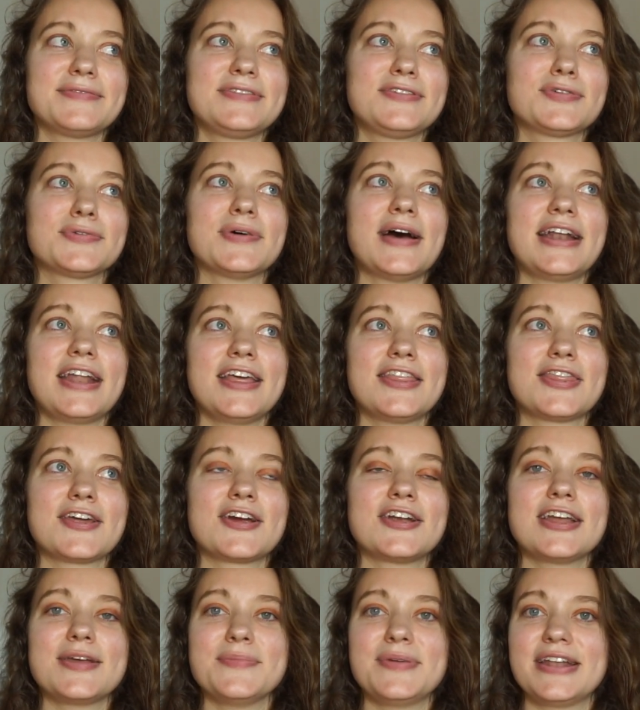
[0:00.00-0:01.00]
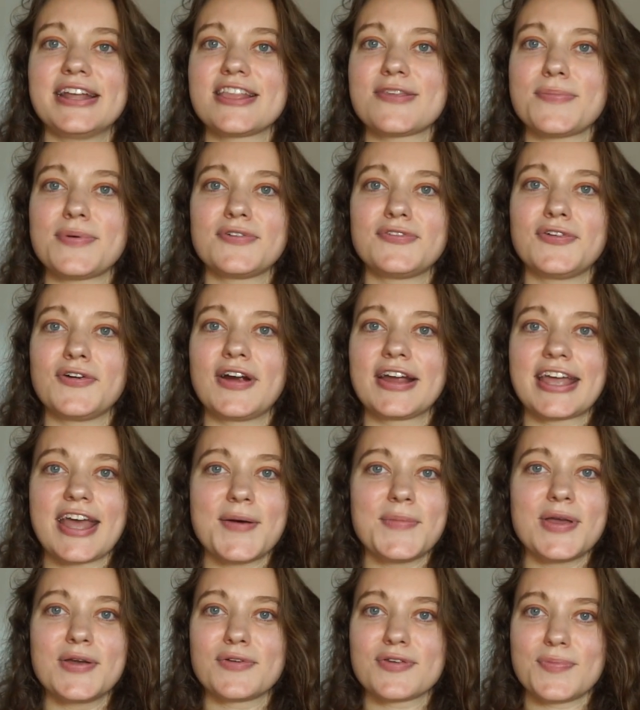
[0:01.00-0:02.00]
20-30 minutes before
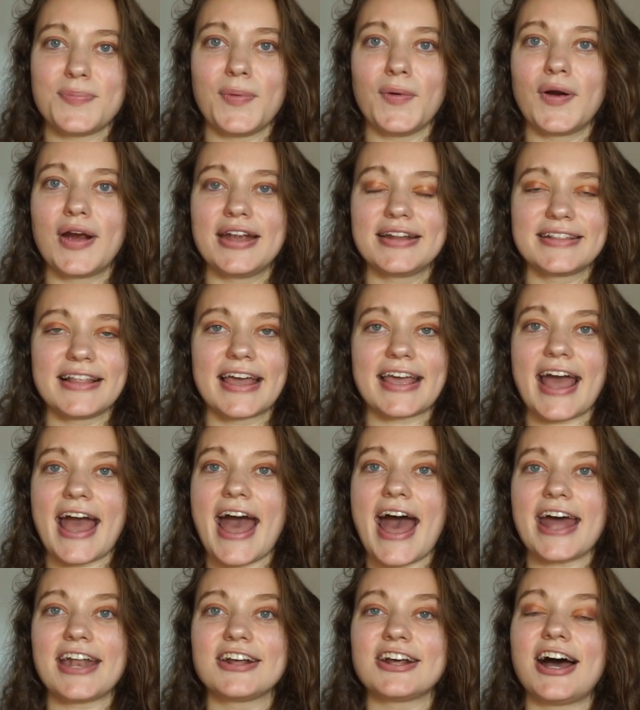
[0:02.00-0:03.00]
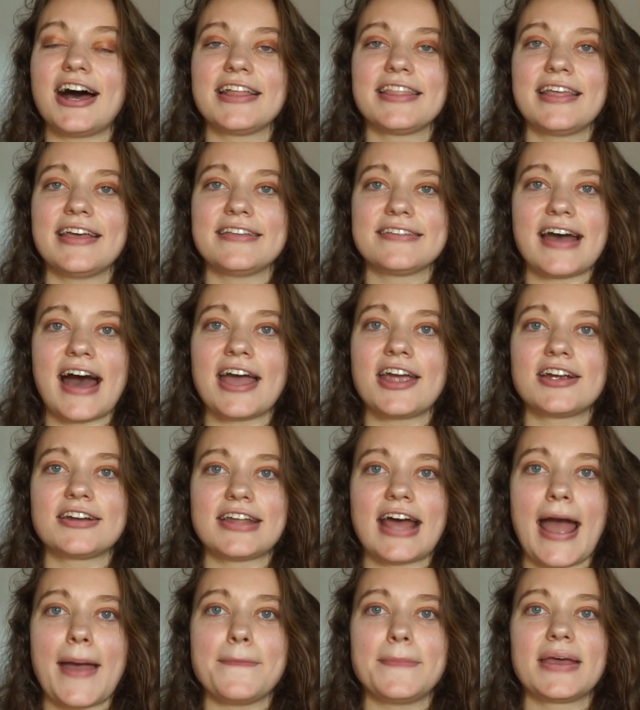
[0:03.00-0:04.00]
Kemi was born. Like I had it on the entire
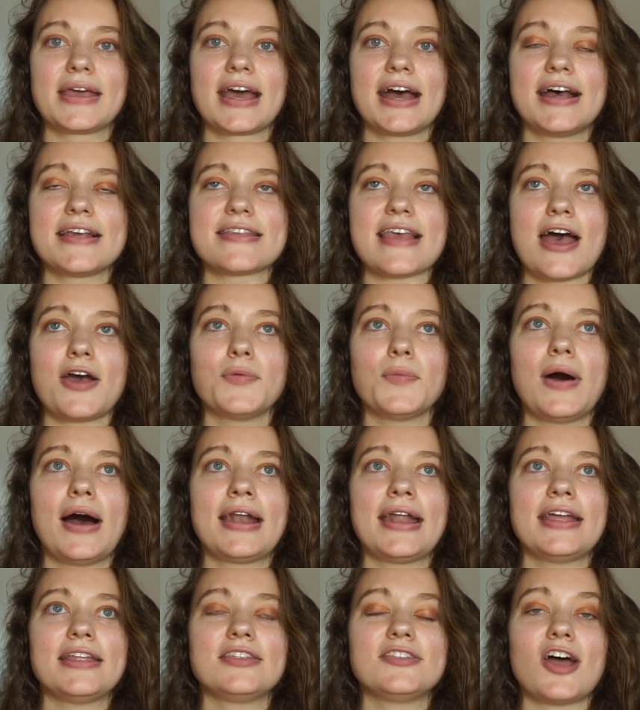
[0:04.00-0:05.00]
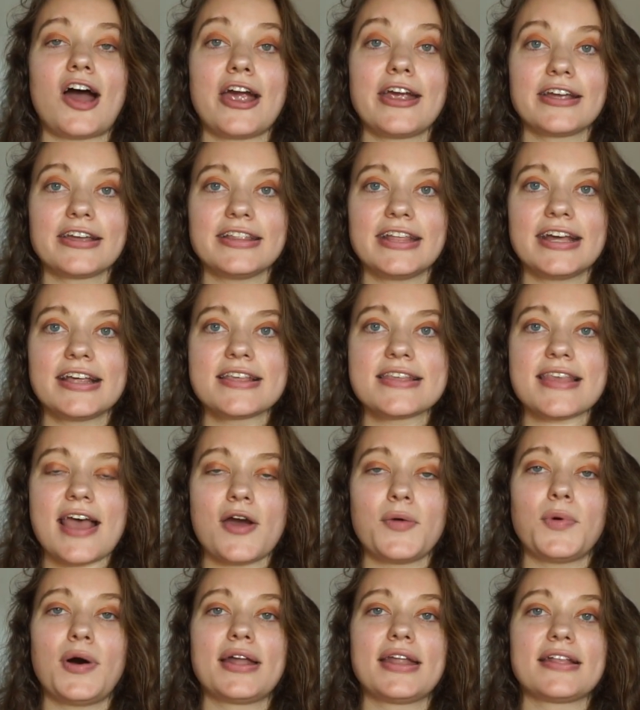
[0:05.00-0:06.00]
time because I wanted darkness, I
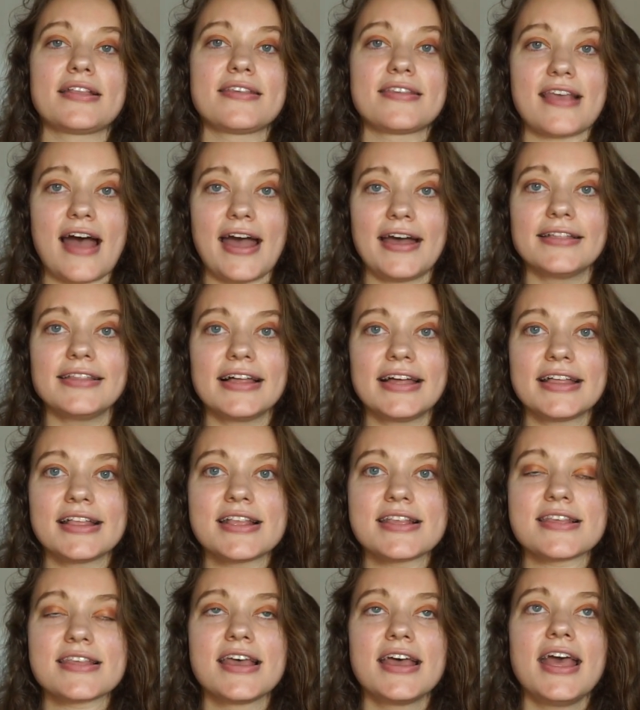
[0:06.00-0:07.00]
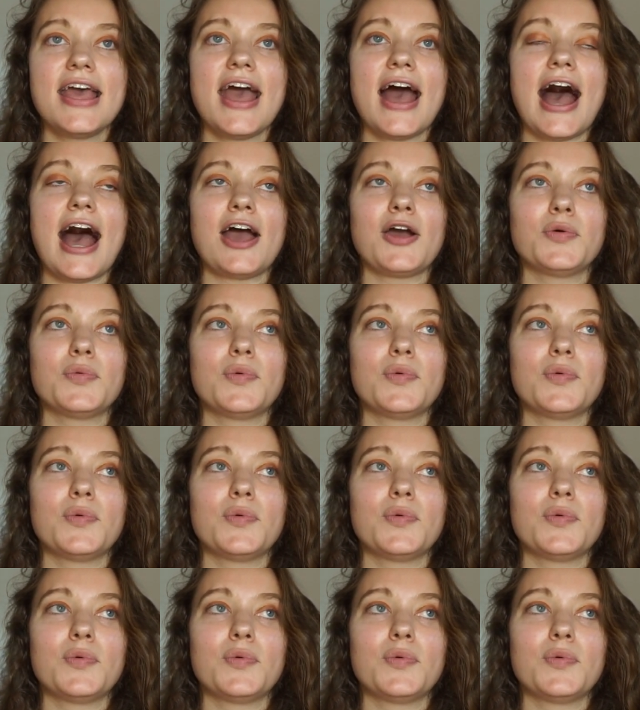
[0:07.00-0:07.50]
wanted silence, I